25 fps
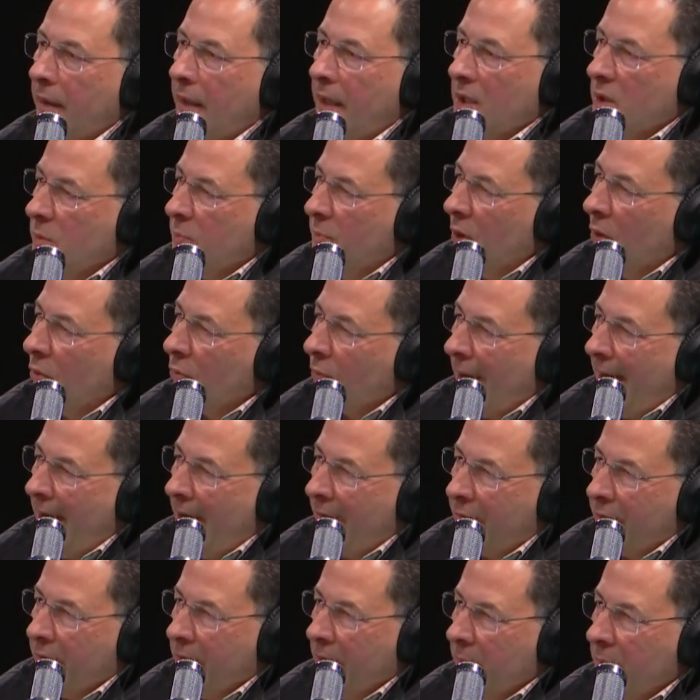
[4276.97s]
as Bill
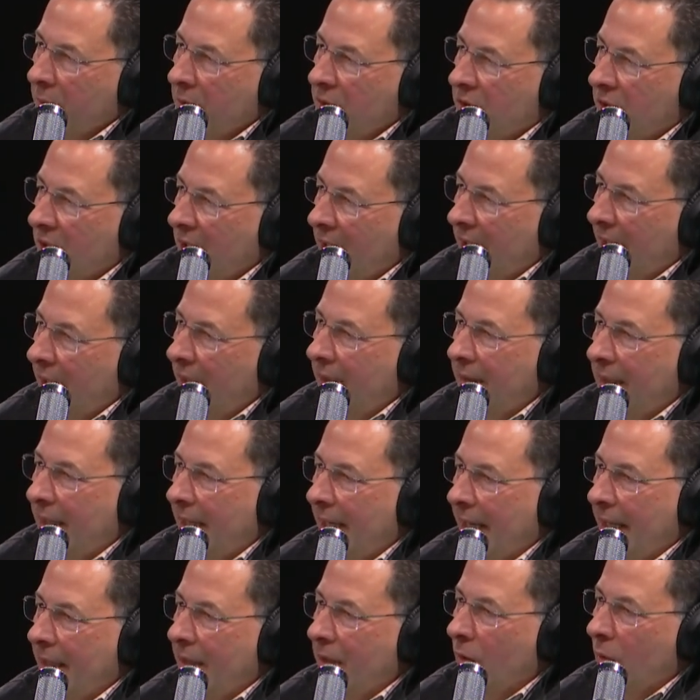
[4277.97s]
Rafferty would say,
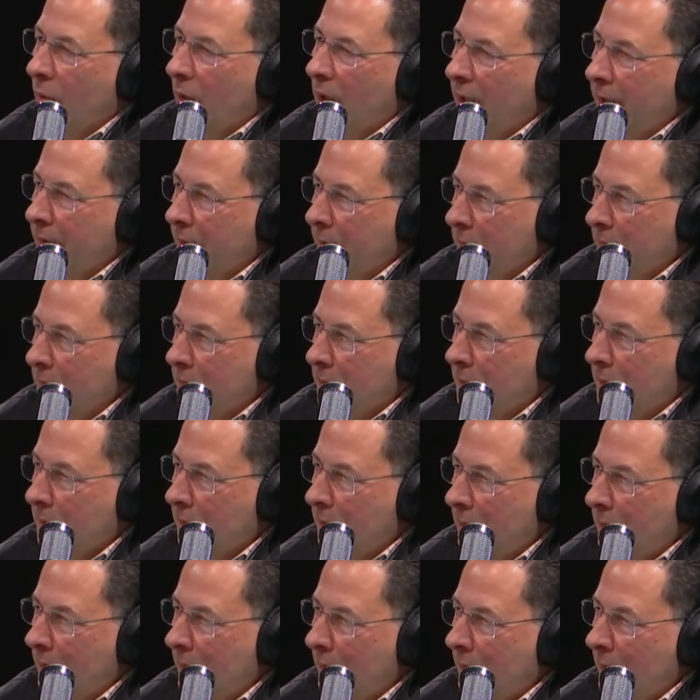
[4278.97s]
they had no onions.
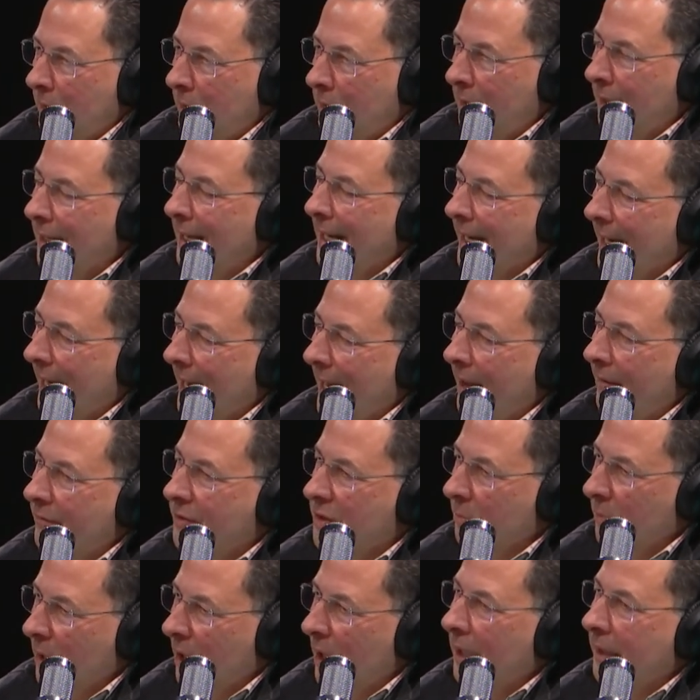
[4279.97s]
You got to
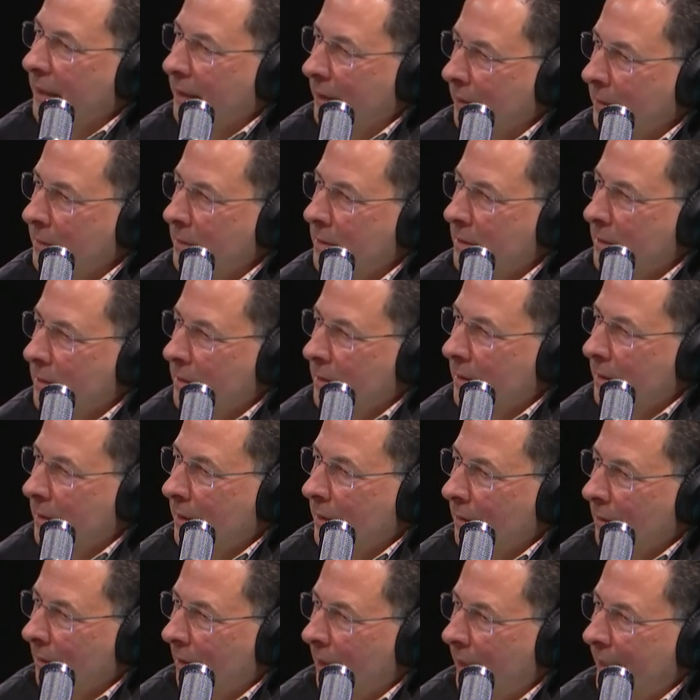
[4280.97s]
have some onions,
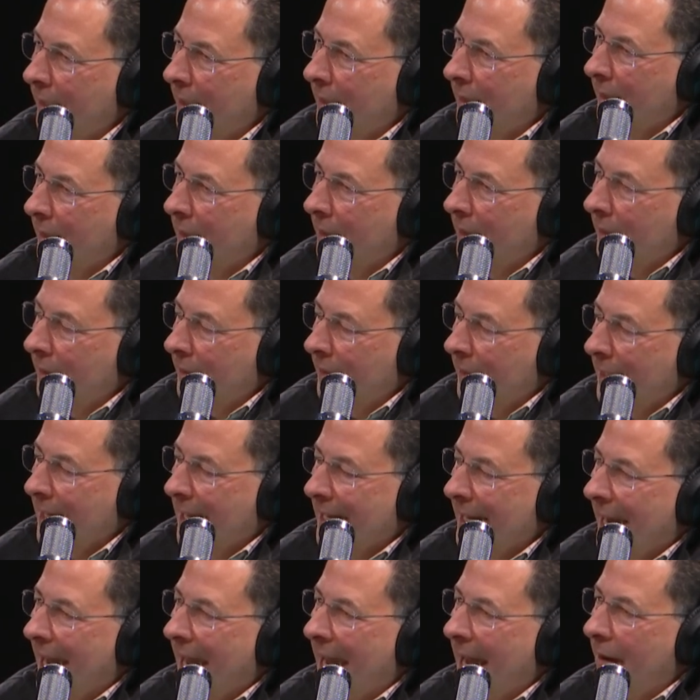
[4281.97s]
right? You
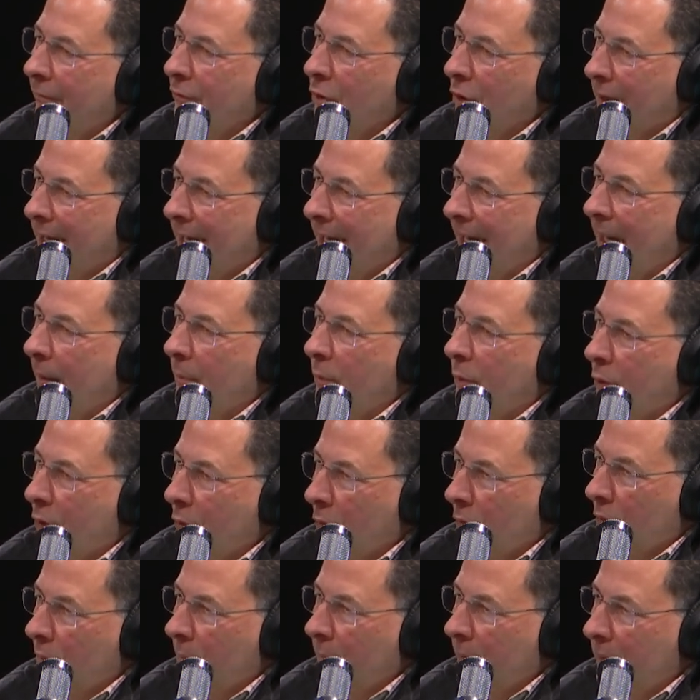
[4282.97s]
got to have your Cam
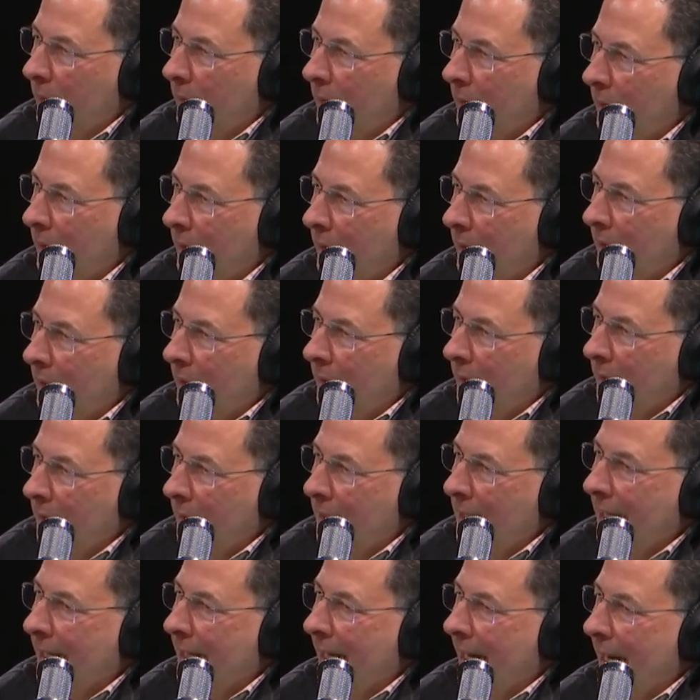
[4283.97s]
Thurman.
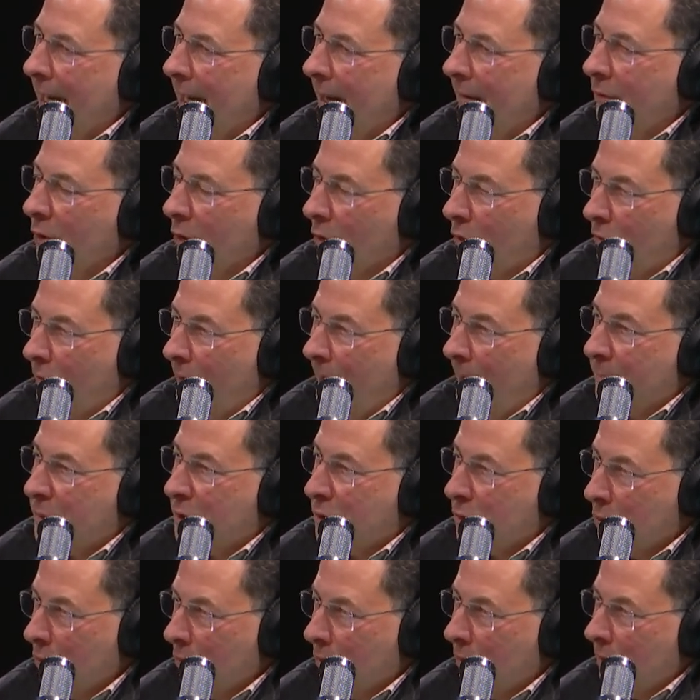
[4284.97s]
You got to have your crap
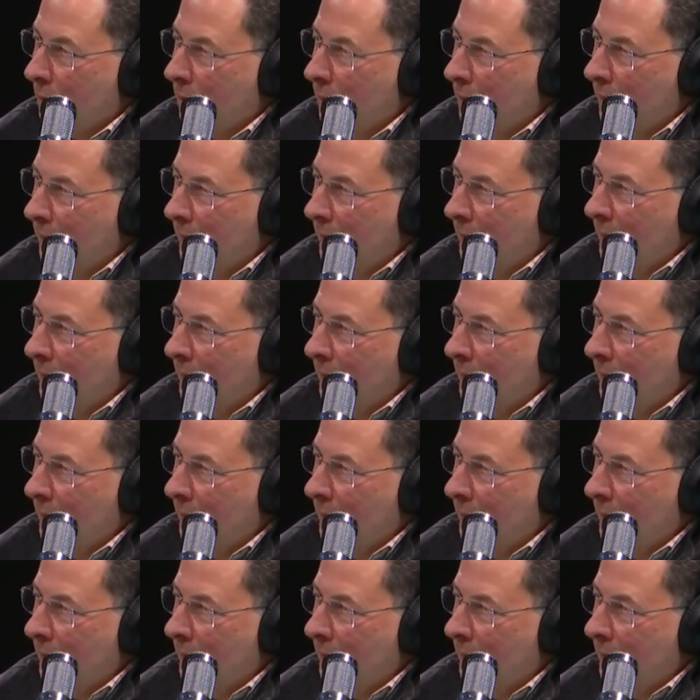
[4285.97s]
stirrer.